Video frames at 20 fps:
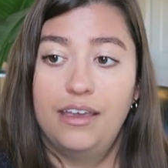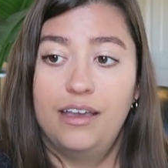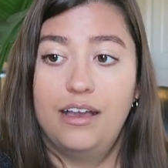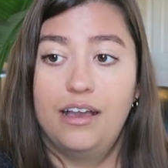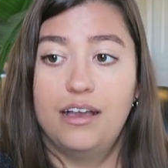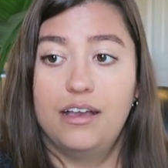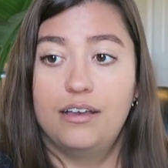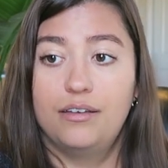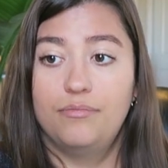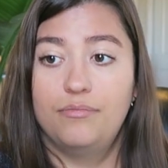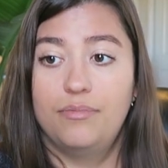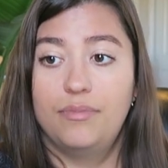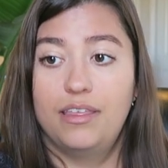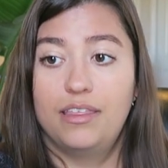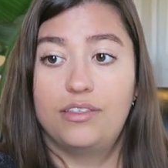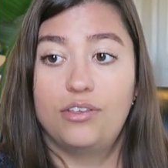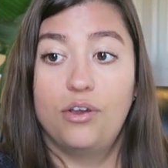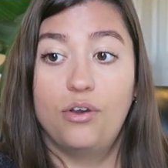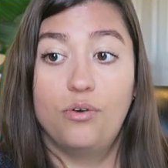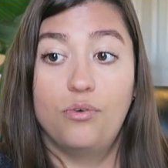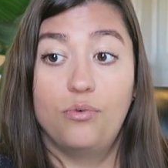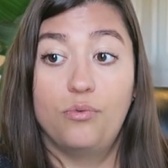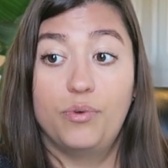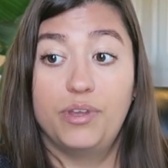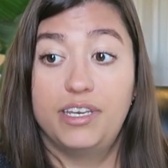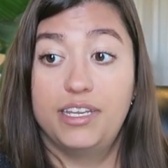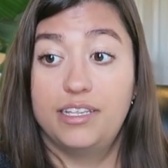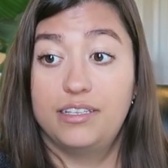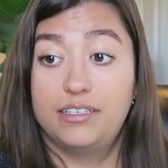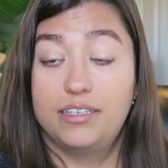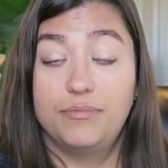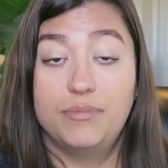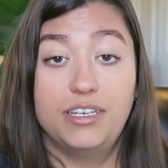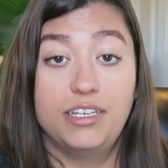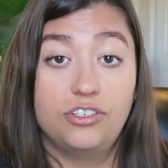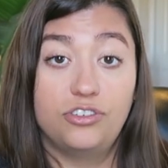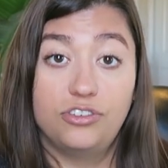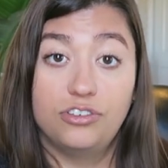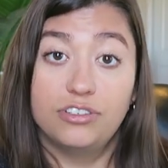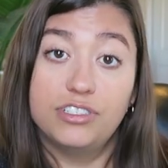Um, so we did some
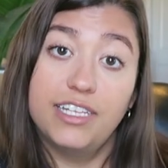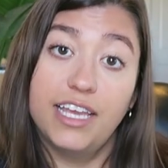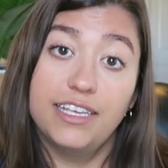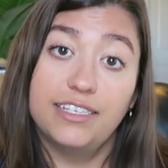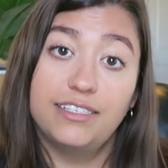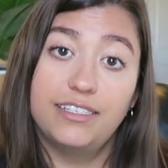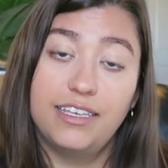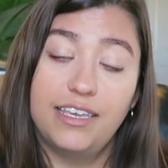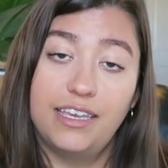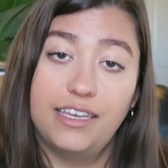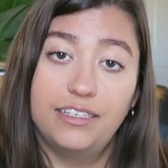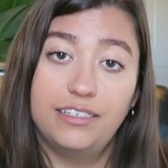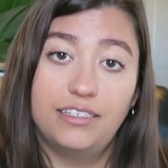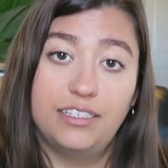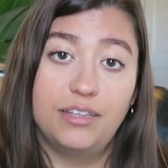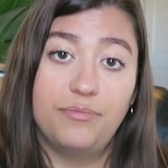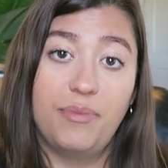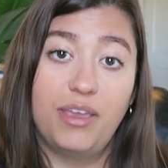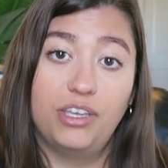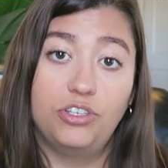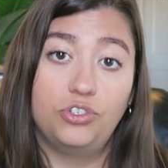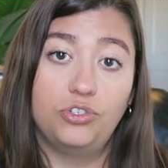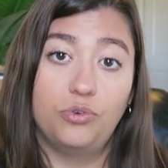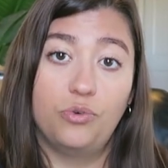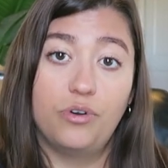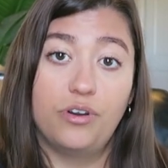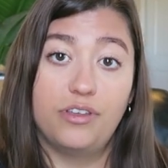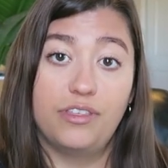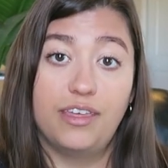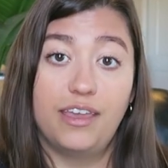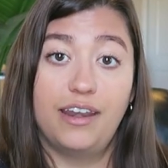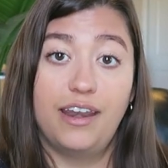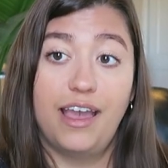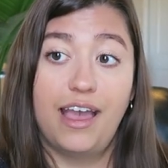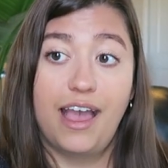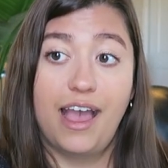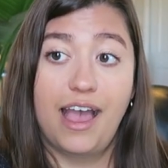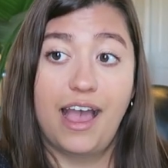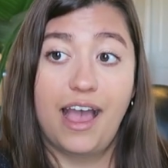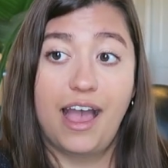additional testing to make sure
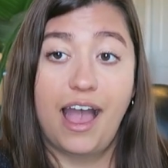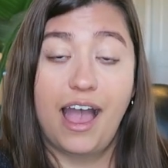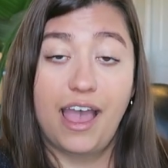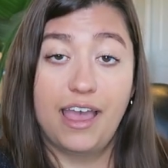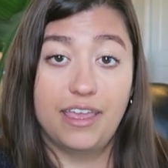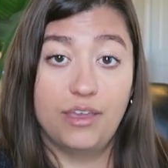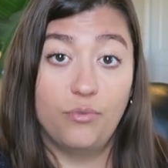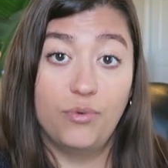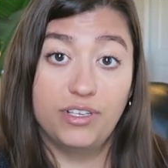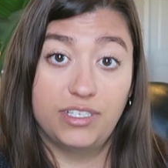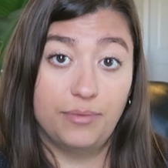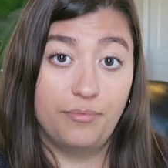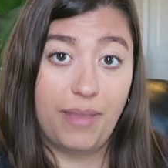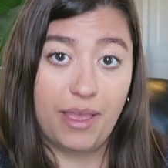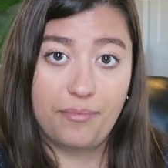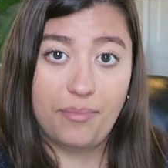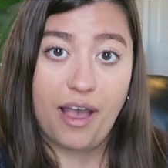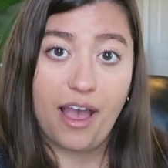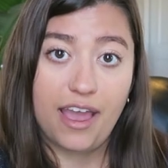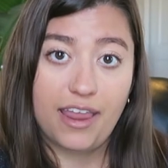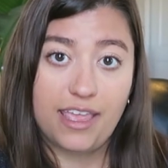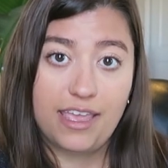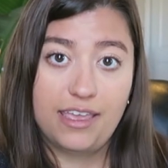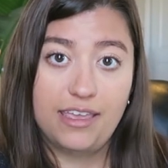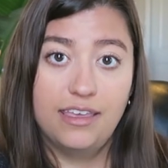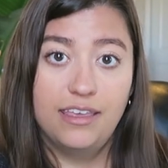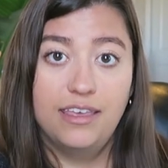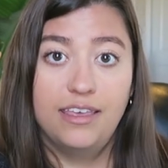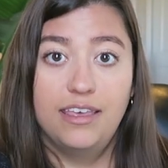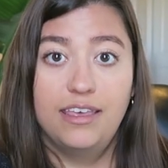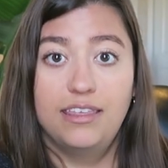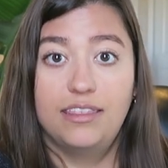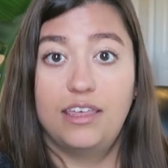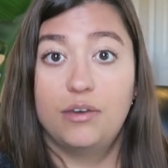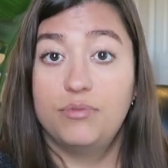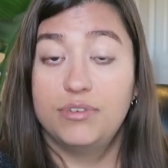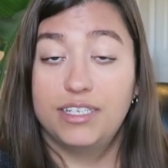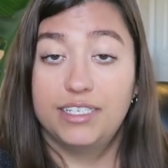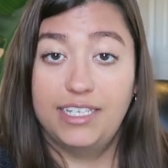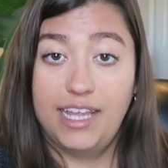that I, it wasn't my body
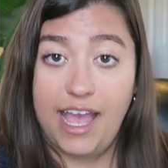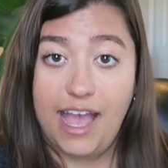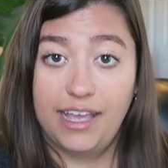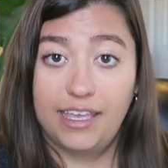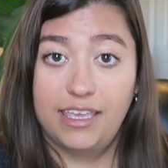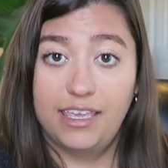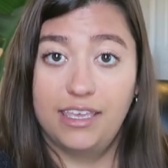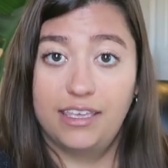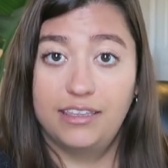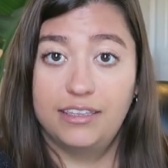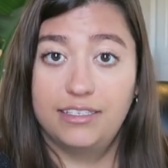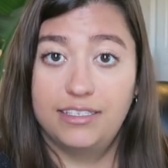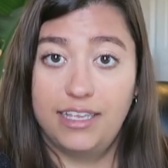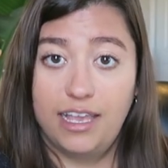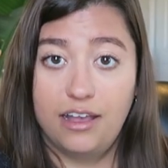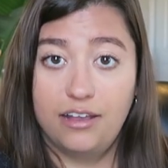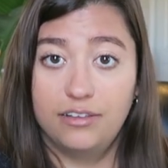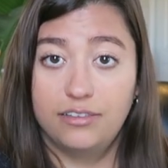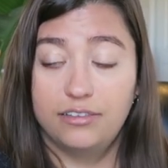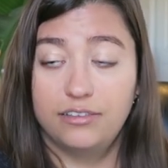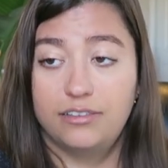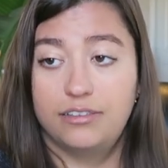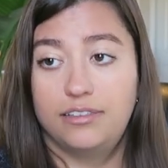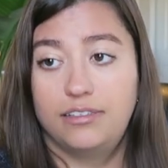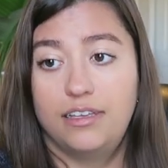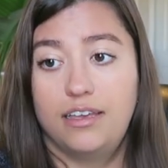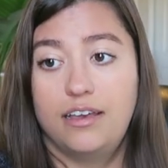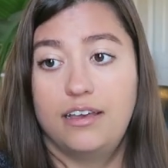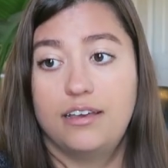that was attacking cells.